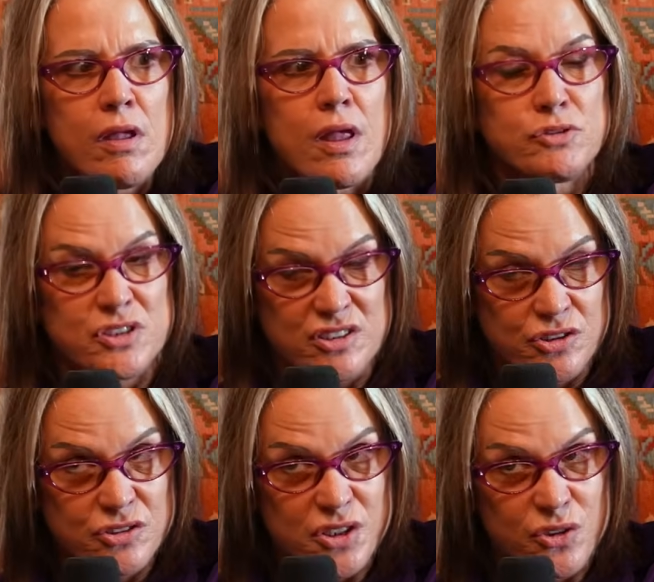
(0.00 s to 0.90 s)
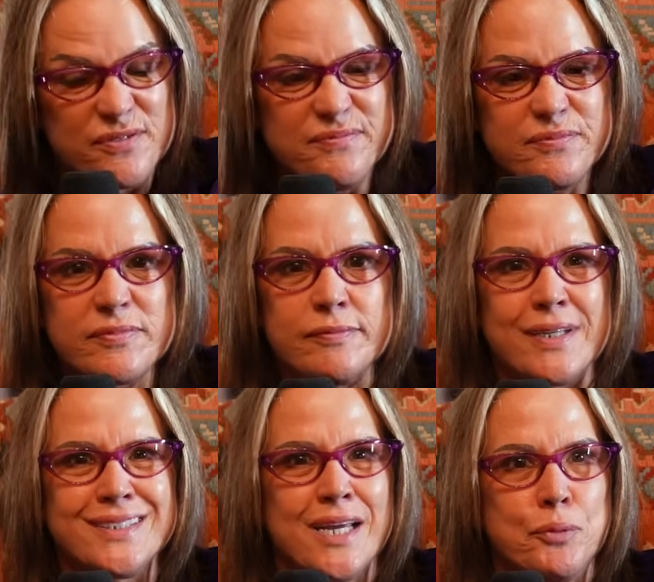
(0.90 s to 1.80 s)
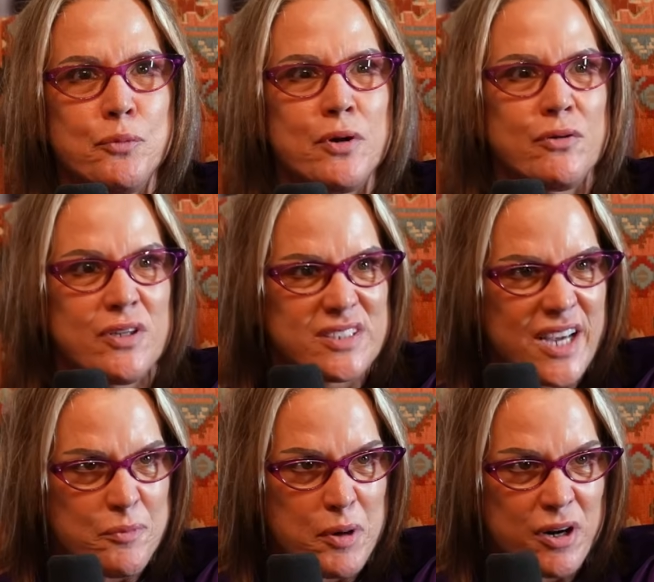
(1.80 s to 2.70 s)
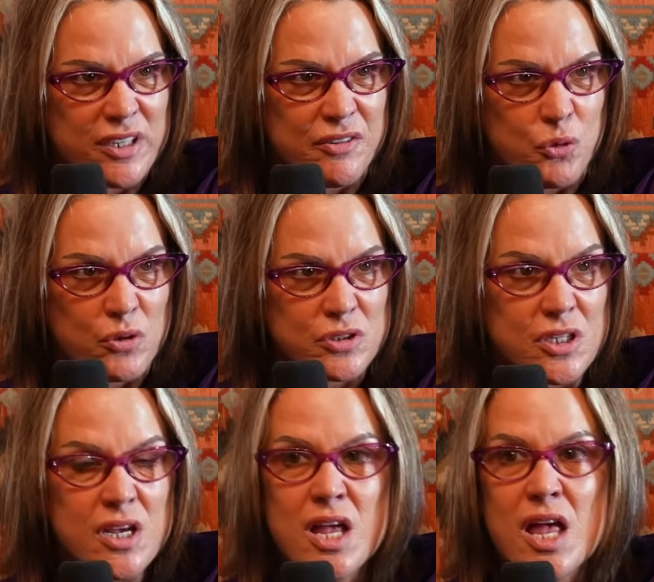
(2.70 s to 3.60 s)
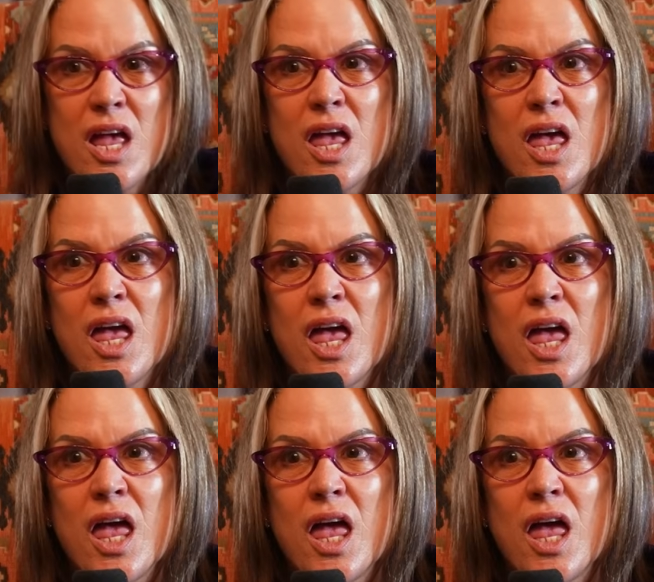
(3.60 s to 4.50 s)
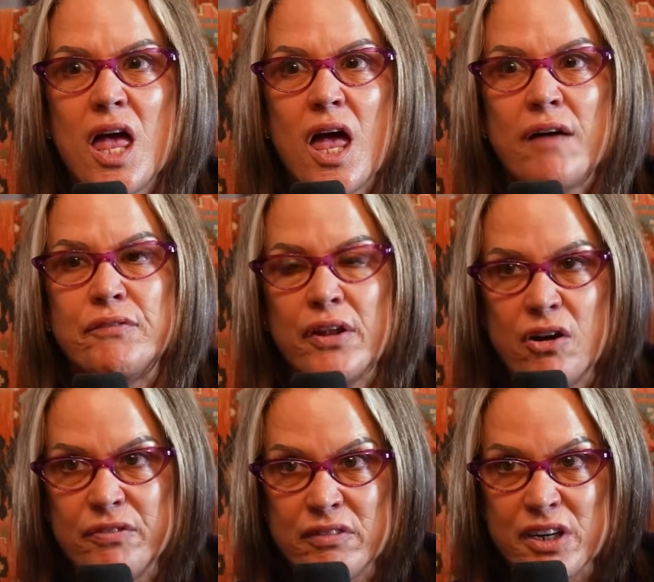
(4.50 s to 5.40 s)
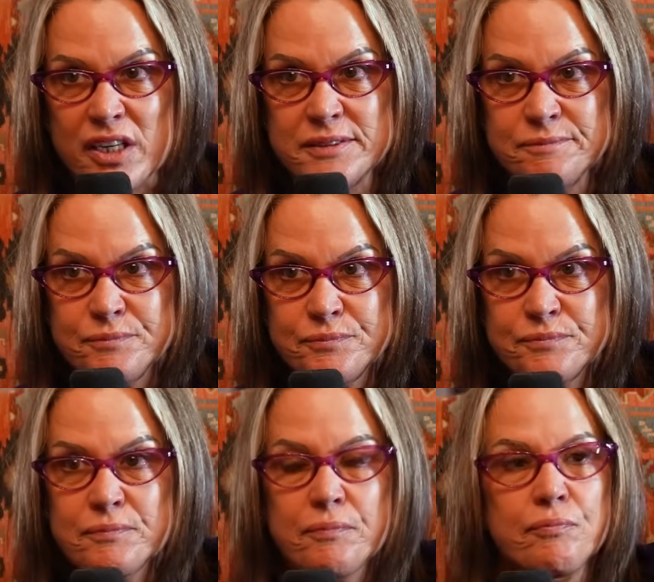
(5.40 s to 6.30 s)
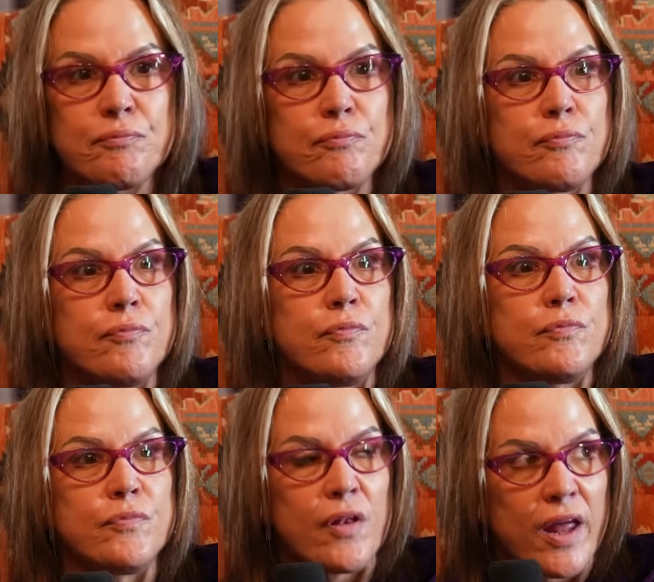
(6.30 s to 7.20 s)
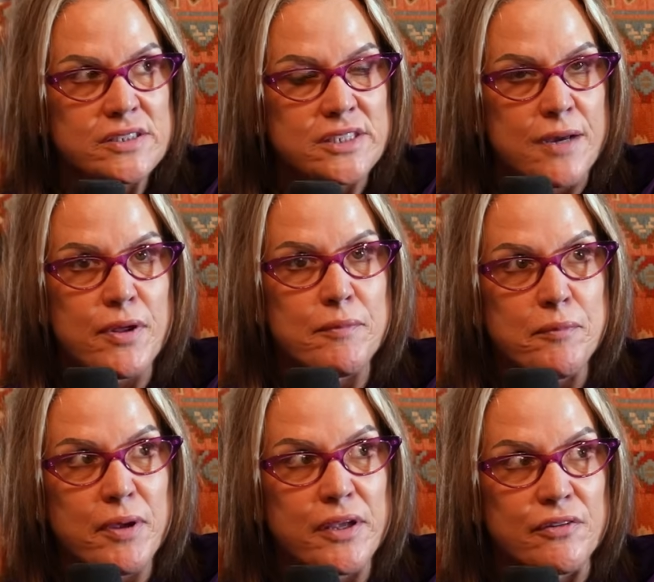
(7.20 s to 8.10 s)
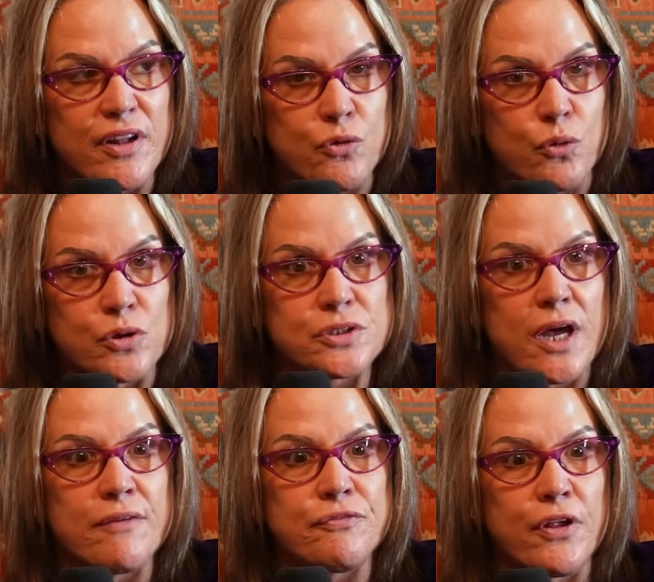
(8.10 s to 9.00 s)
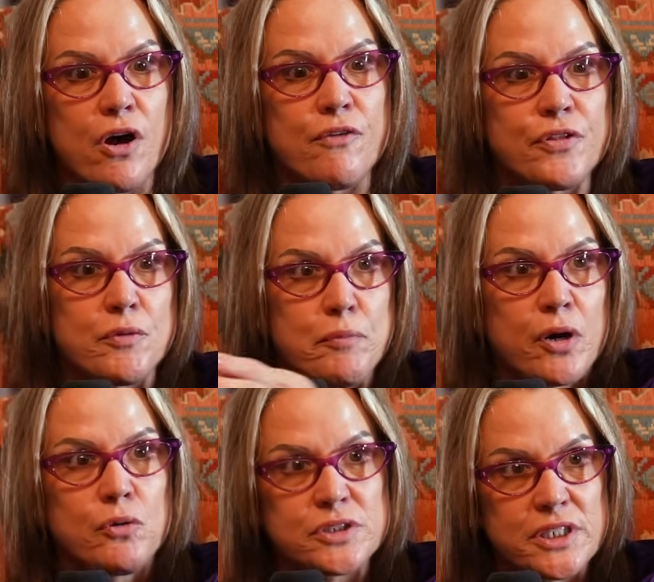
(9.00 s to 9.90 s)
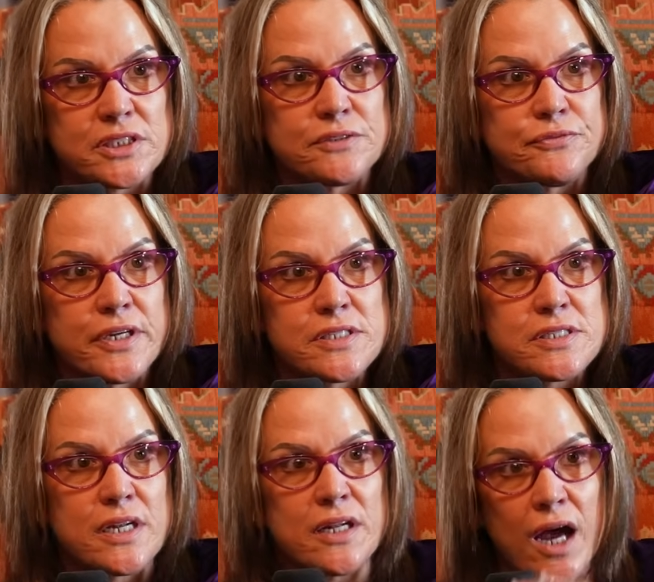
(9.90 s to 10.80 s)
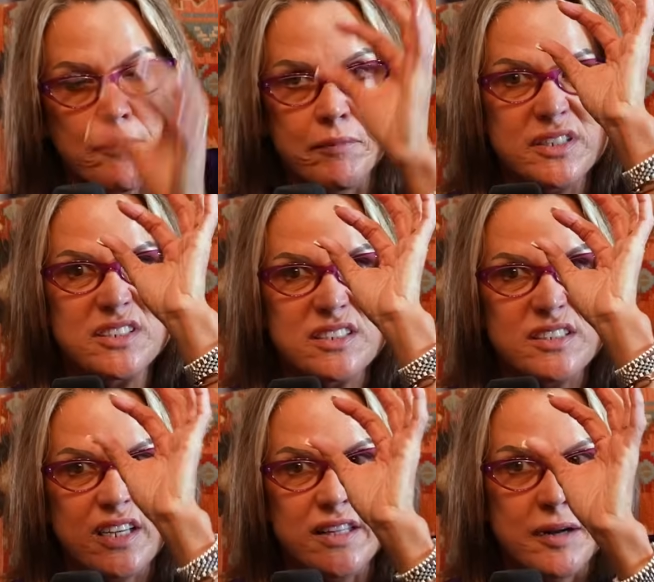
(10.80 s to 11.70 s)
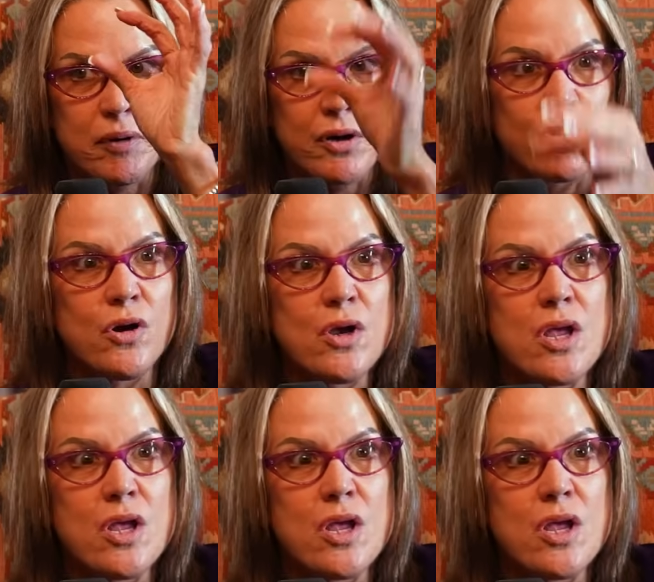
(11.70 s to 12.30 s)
I was 6 years old. My dad put me on his high-powered calf horse. I fell off every day. The last time they made me get on that horse, I fell off and the barrel was against the fence, and I missed hitting that barrel.